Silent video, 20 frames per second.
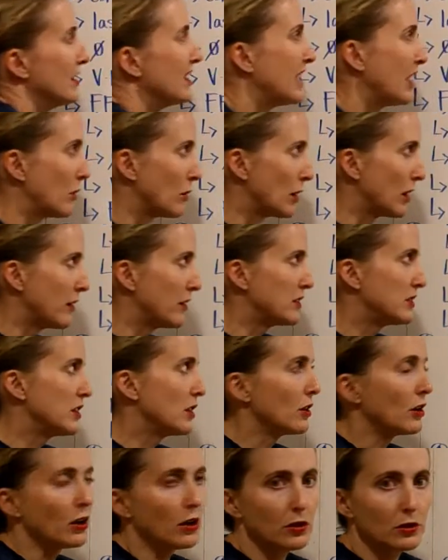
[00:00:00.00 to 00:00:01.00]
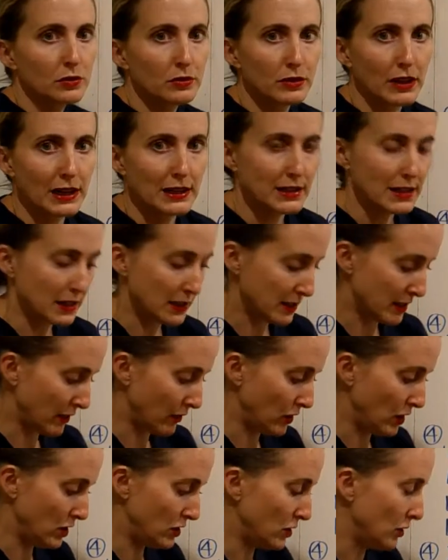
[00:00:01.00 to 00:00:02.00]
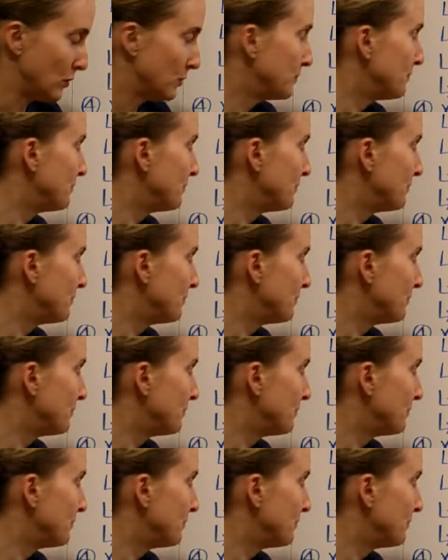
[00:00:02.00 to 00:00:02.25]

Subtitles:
Get rid of the 0, 1972.